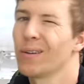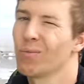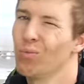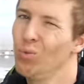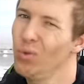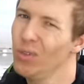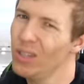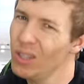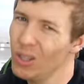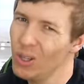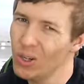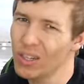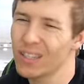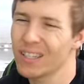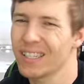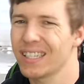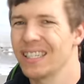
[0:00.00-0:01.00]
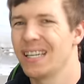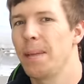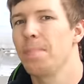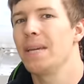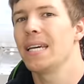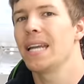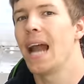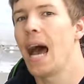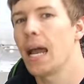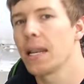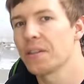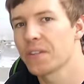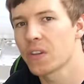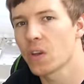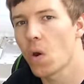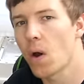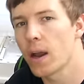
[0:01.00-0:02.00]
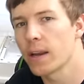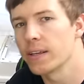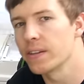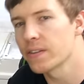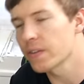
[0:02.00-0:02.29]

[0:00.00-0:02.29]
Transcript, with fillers: It would have looked a bit untidy.